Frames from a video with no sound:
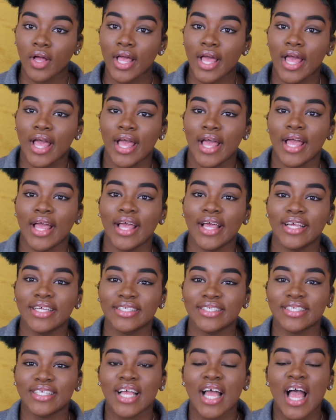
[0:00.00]

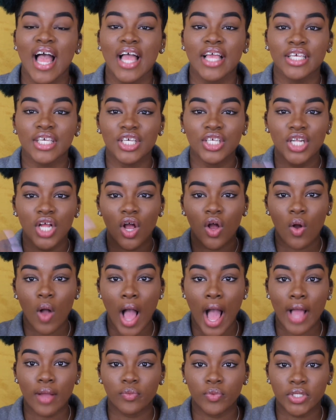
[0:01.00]
and you know
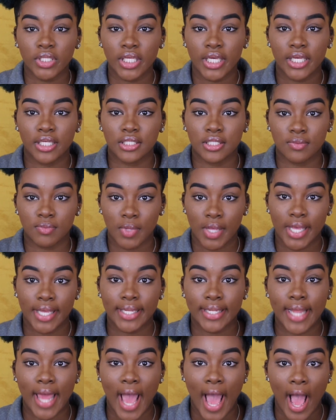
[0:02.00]
I really
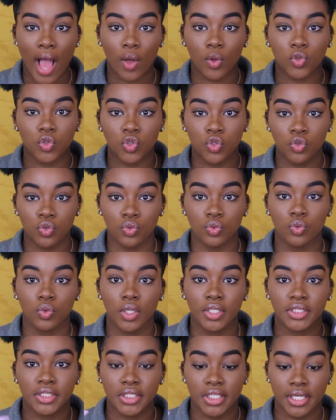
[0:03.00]
explained how
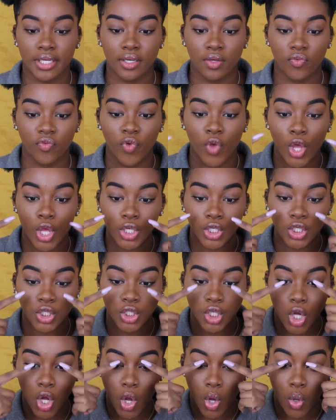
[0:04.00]
to achieve
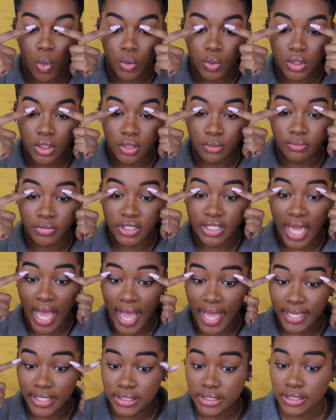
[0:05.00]
you know some
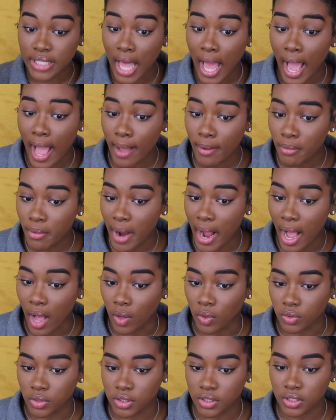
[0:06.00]
nice
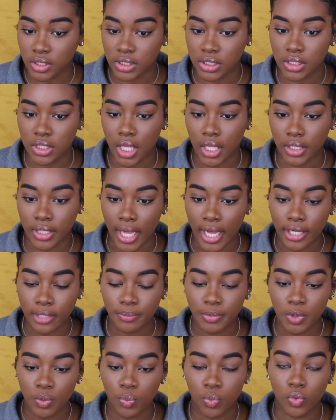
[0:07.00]
eyebrows because a lot
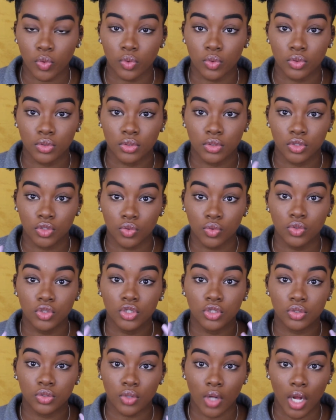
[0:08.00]
of people do
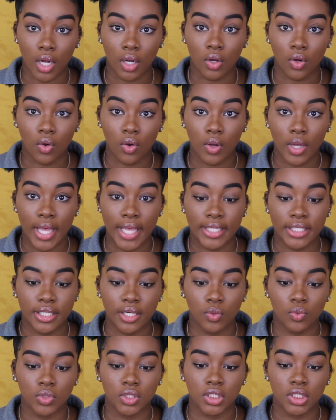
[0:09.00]
struggle and
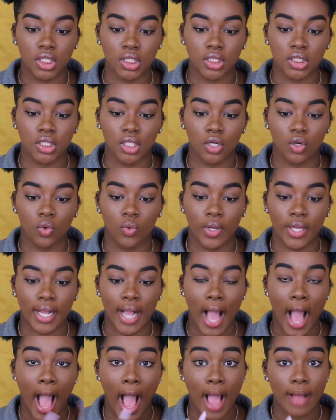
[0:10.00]
it was just a
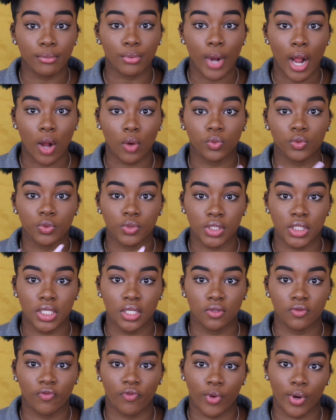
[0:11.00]
quick eyebrow
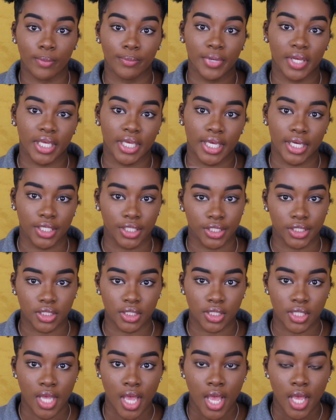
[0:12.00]
routine for
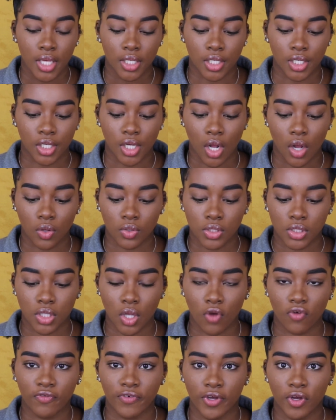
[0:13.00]
beginners you know
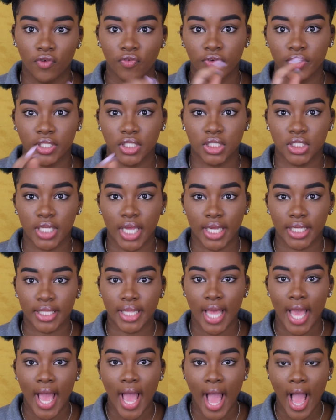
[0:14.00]
so feel free to check
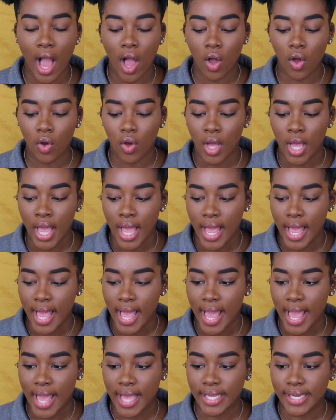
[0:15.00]
that out
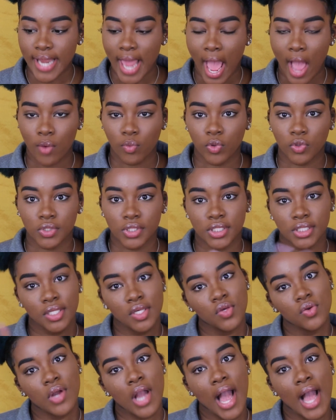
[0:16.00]
and I will
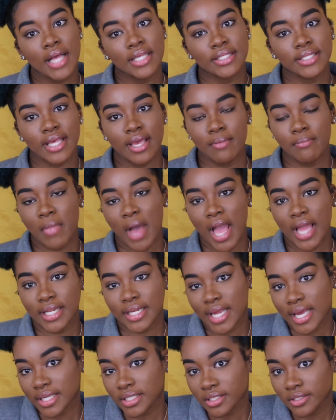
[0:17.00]
see you guys in my
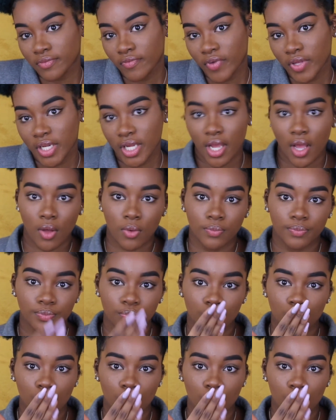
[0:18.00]
next video